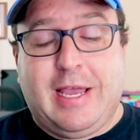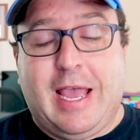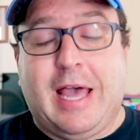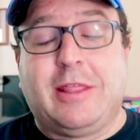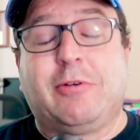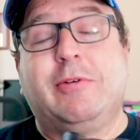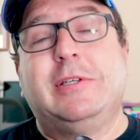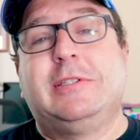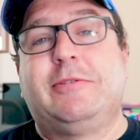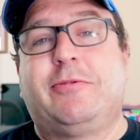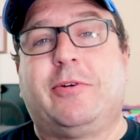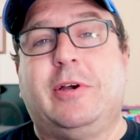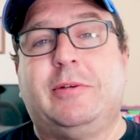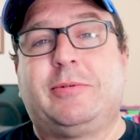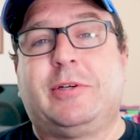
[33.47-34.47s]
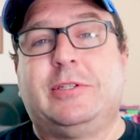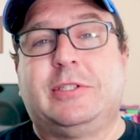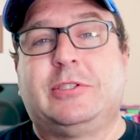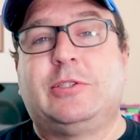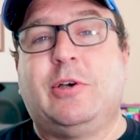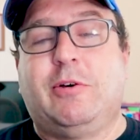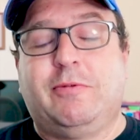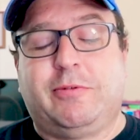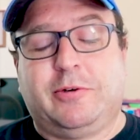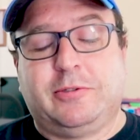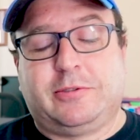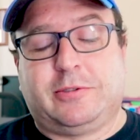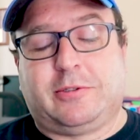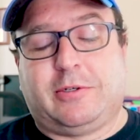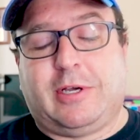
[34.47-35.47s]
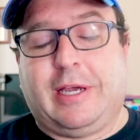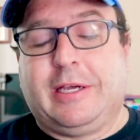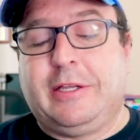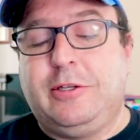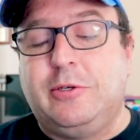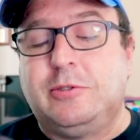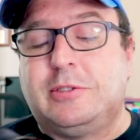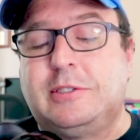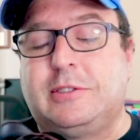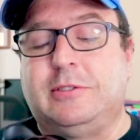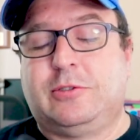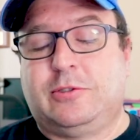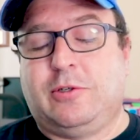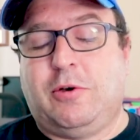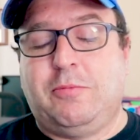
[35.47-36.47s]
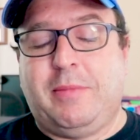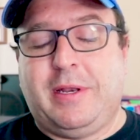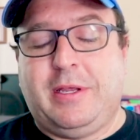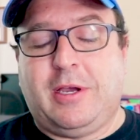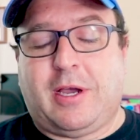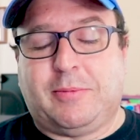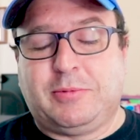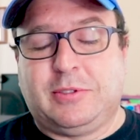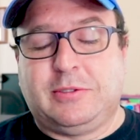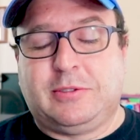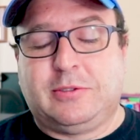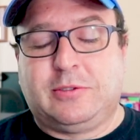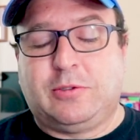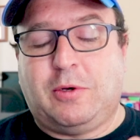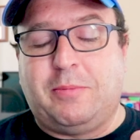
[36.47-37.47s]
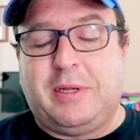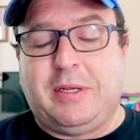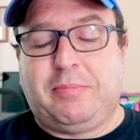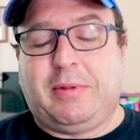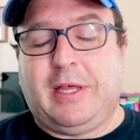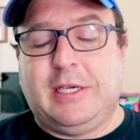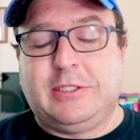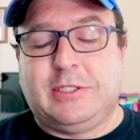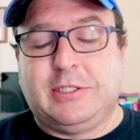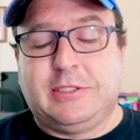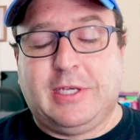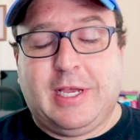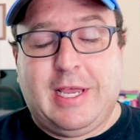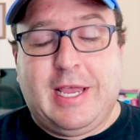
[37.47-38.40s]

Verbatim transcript: And the reason for it is because it's so versatile. I could use this in so many options in so many places,